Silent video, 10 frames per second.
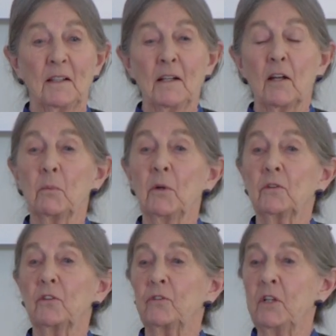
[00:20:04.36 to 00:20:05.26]
In other
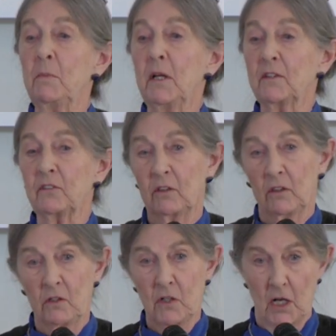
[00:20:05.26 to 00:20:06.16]
words, stimulus,
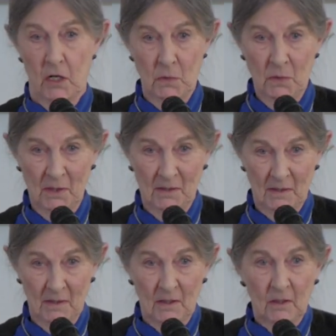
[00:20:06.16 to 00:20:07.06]
no,
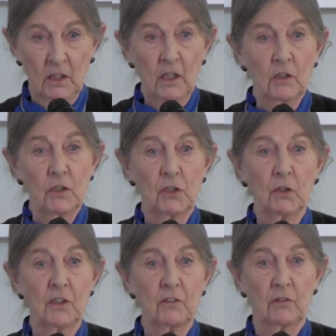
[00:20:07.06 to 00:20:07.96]
and
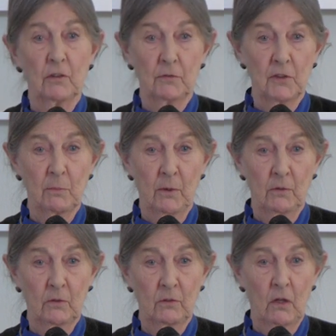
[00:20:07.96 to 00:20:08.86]
choice of
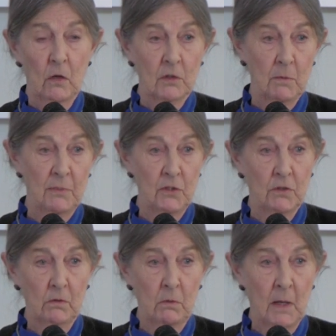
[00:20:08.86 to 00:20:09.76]
response. Old
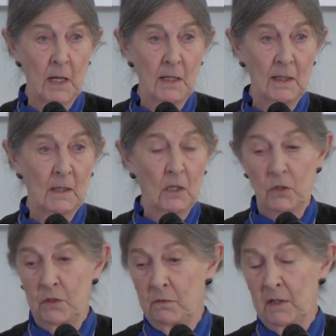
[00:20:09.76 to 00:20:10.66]
habitual way,
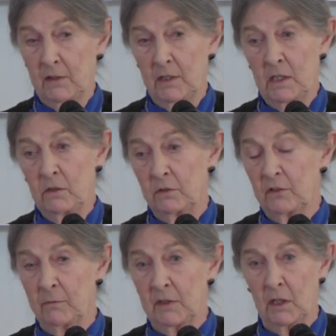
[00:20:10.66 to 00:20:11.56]
do nothing, do
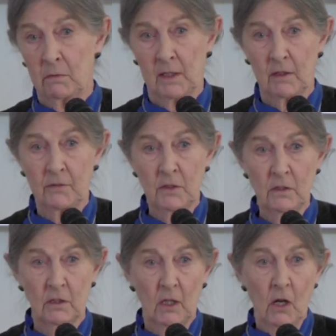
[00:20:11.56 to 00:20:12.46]
something
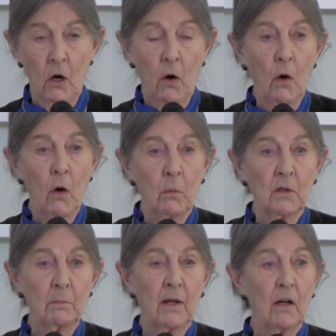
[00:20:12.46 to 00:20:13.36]
irrelevant, or
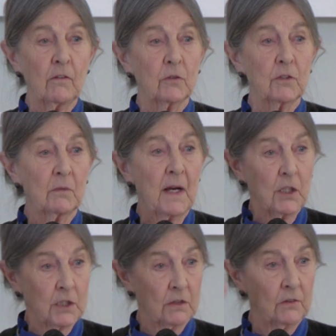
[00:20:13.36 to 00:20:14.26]
with powerful
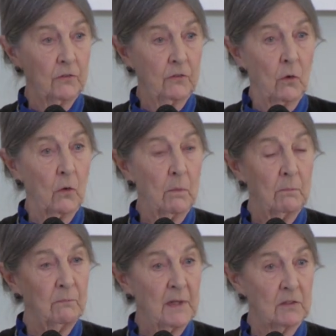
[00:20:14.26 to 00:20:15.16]
directions for
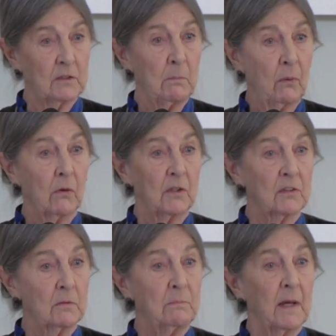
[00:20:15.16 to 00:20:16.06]
best
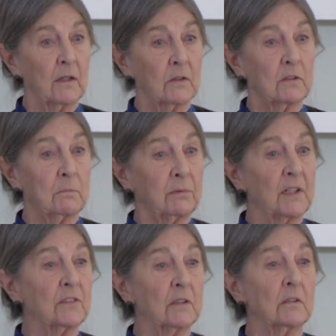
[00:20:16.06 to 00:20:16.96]
poised, balanced,
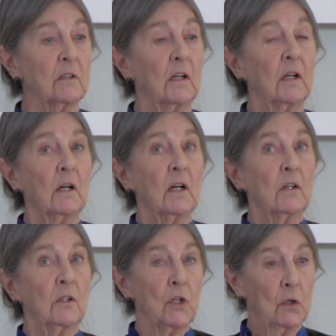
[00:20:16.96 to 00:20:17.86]
present
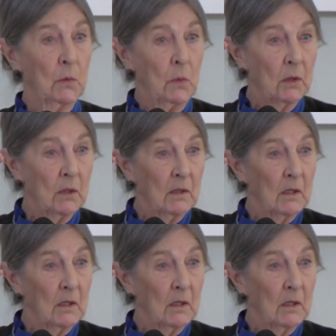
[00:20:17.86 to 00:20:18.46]
you,